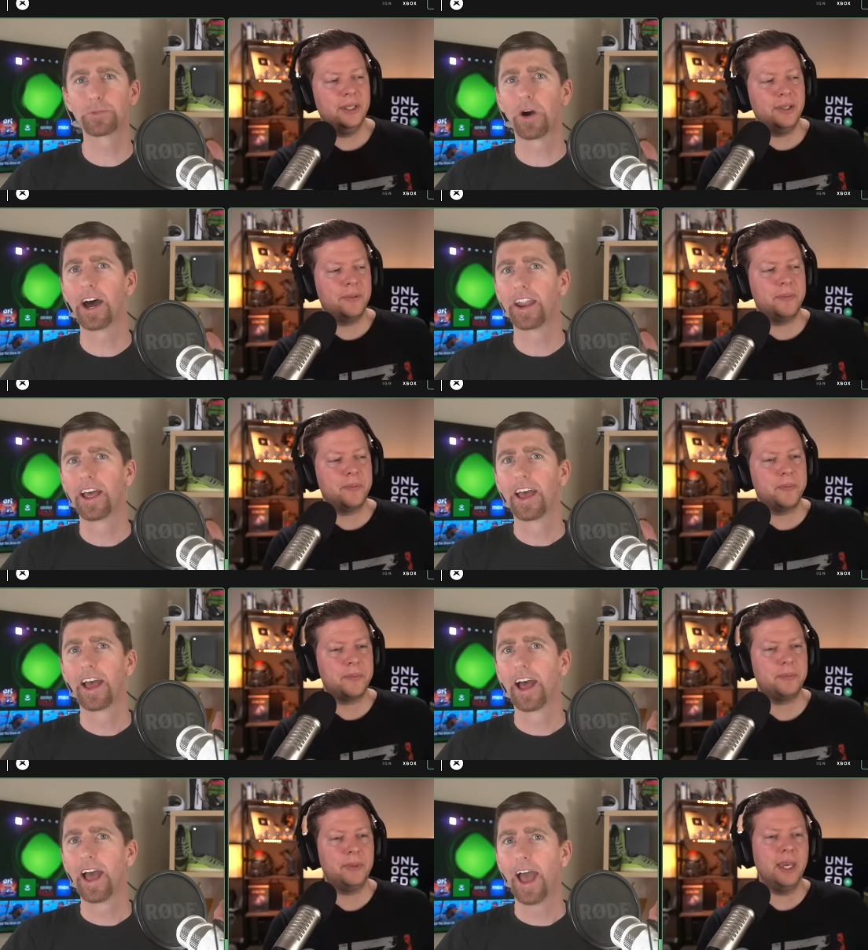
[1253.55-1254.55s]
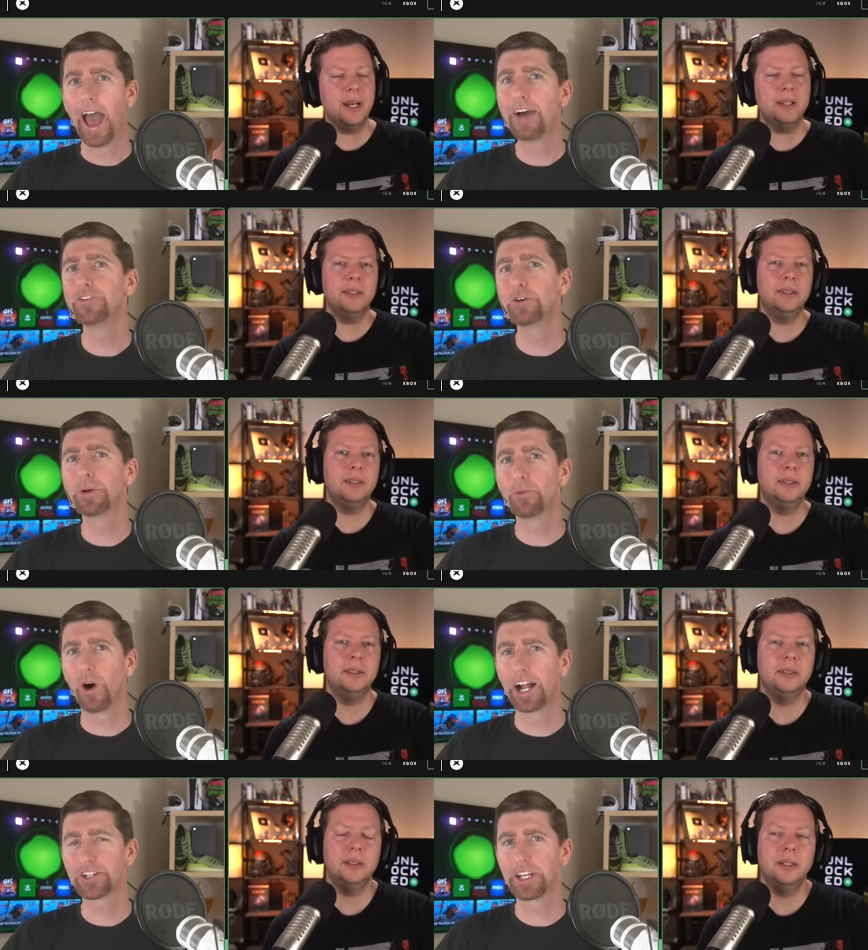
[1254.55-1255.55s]
Speaker 1: the spot. Yeah. Have you been
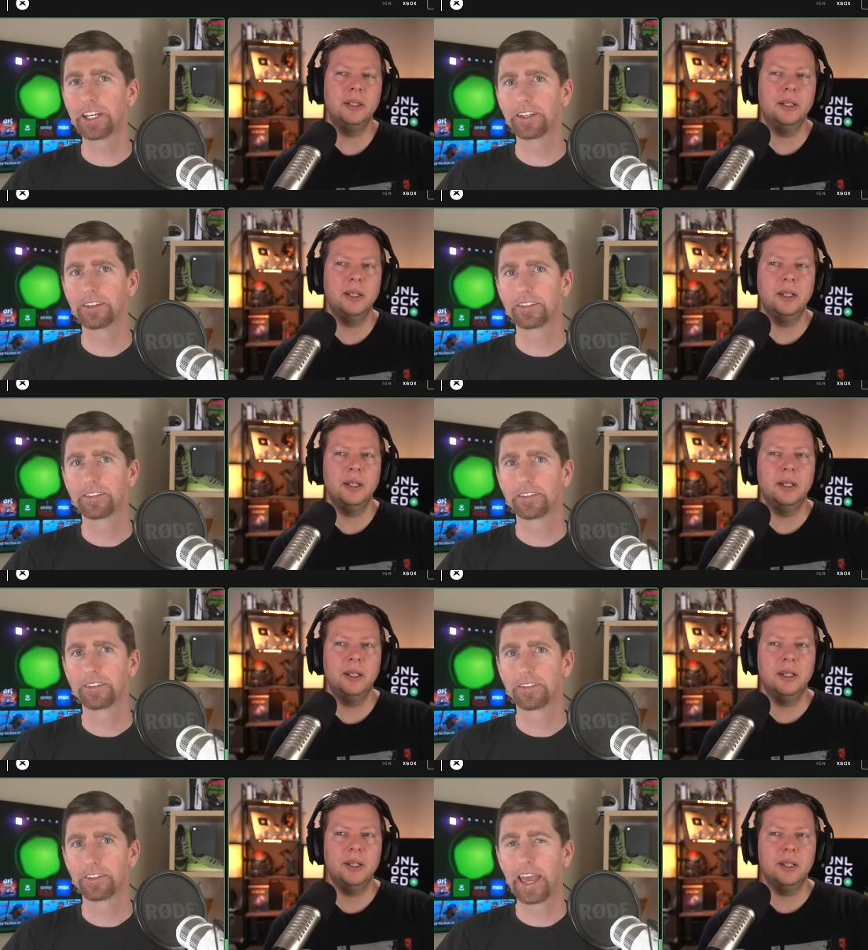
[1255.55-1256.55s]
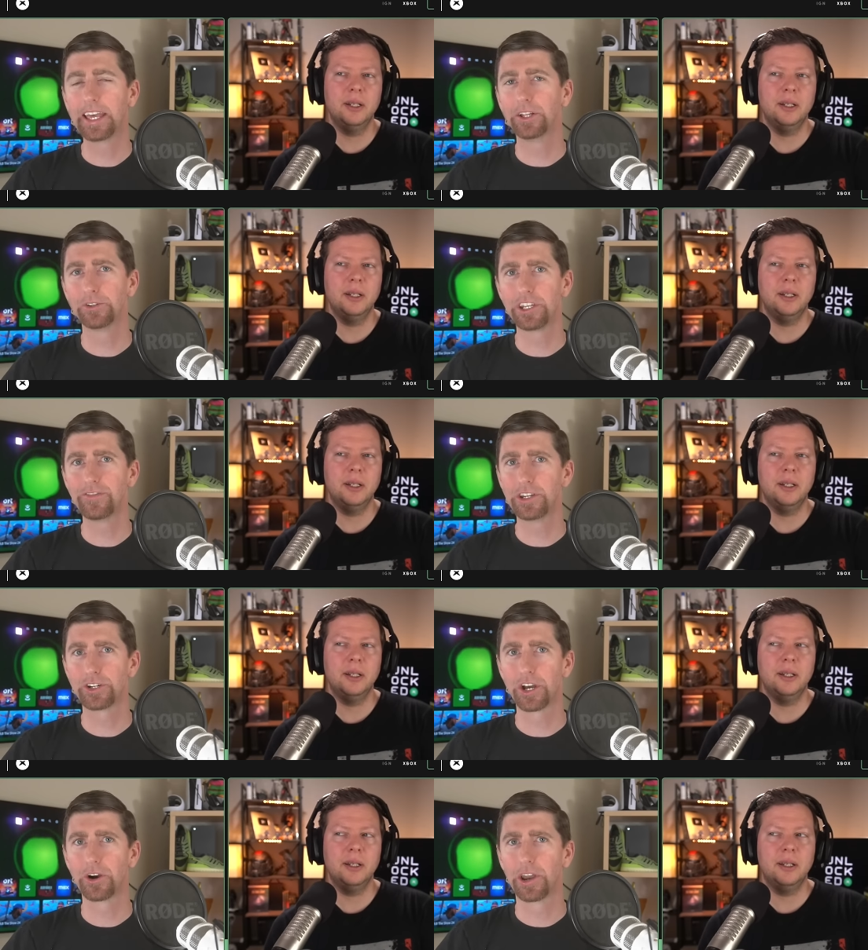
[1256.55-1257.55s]
watching the Halo TV
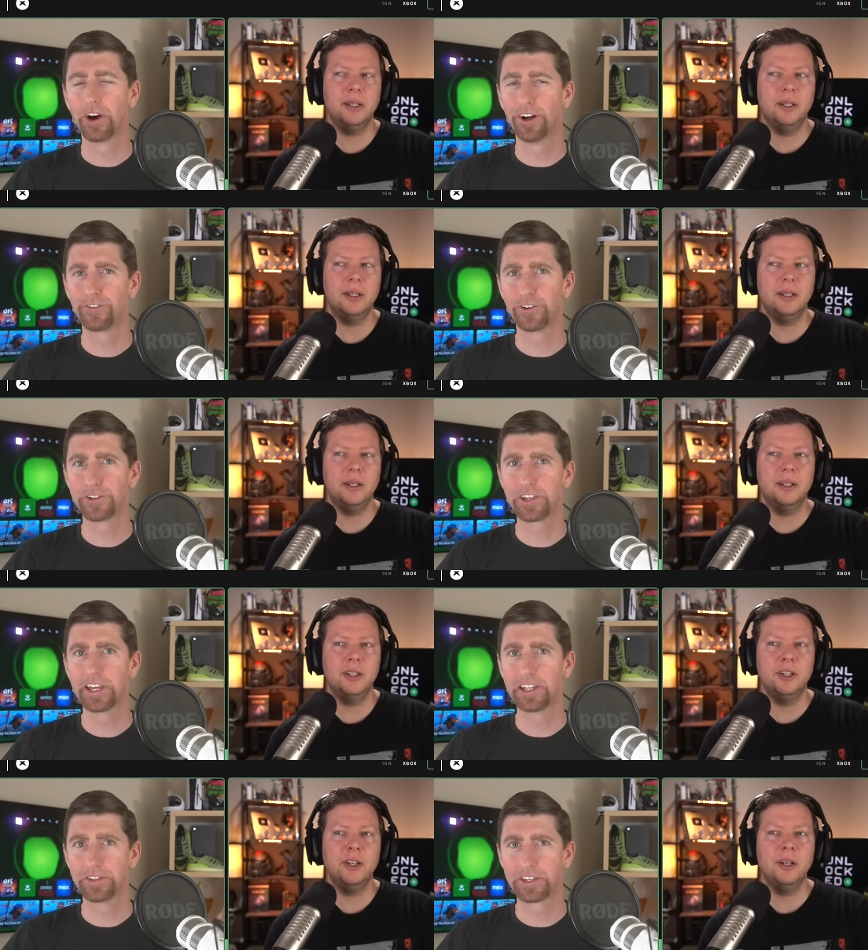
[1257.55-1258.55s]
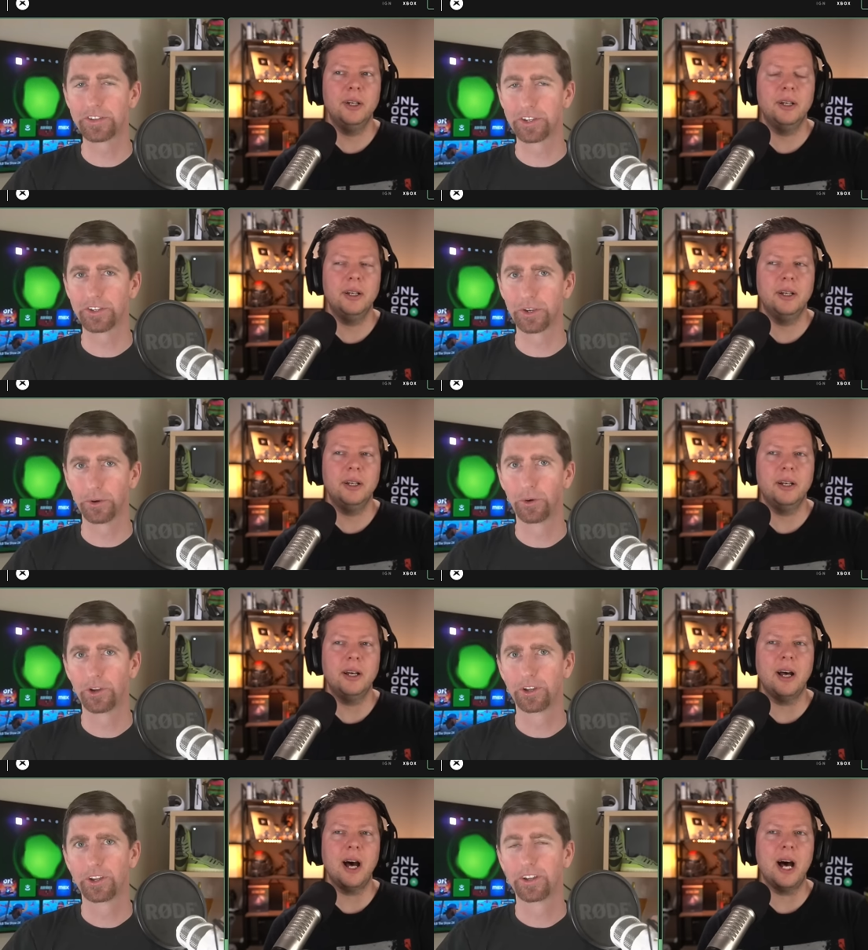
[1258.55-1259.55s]
show at all for in season two?
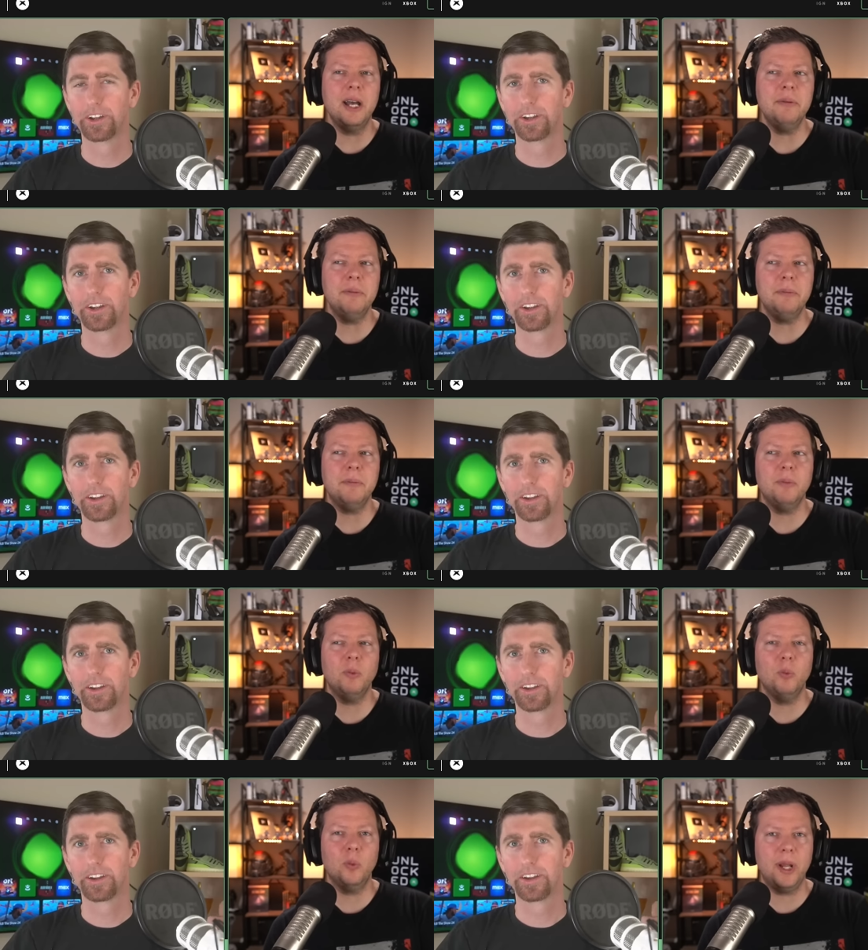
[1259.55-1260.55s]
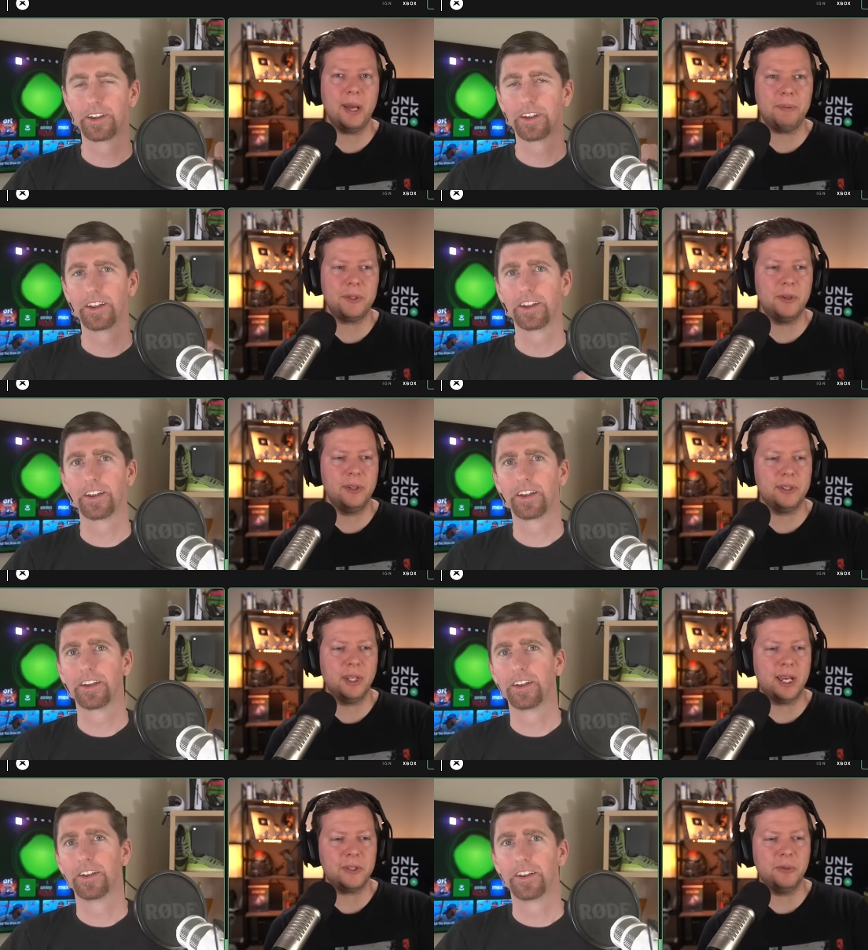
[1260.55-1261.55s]
Speaker 2: I'm. What episode is the
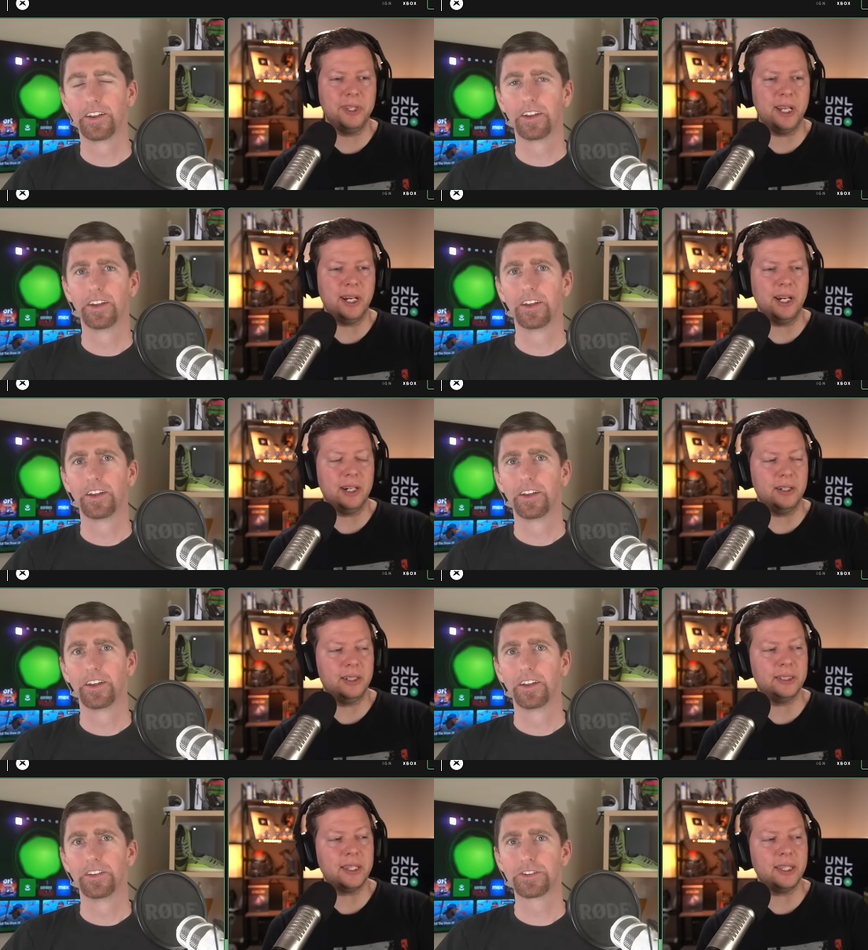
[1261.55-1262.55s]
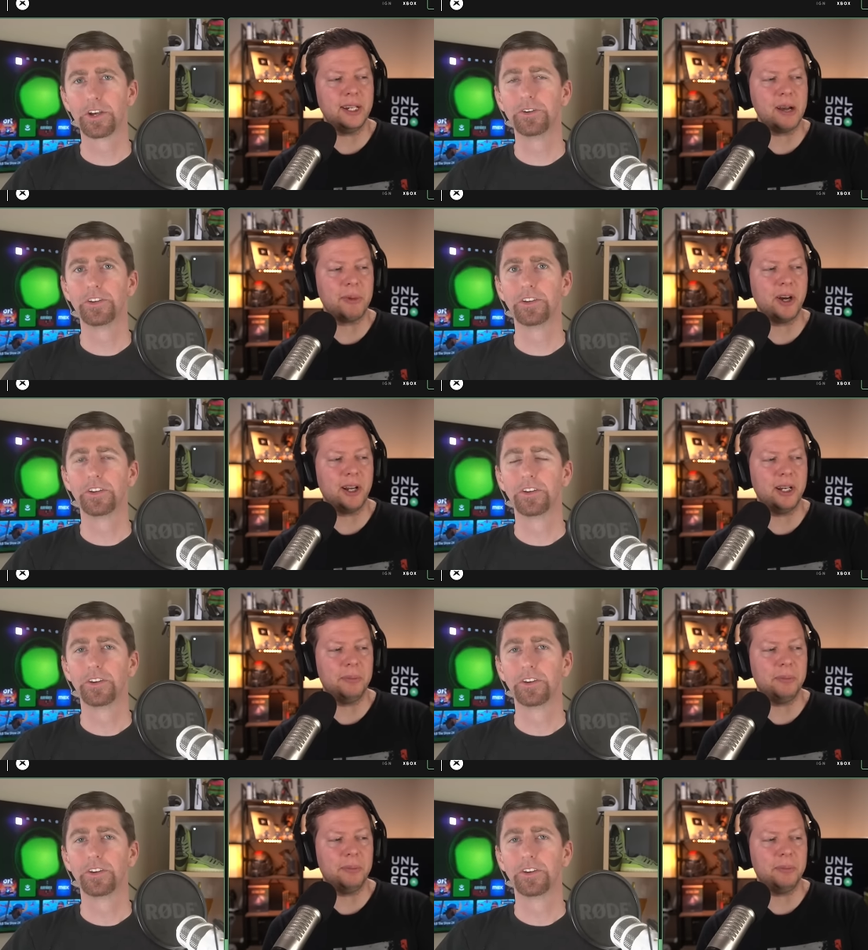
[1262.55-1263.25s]
last one that aired? Because I think so, I'm caught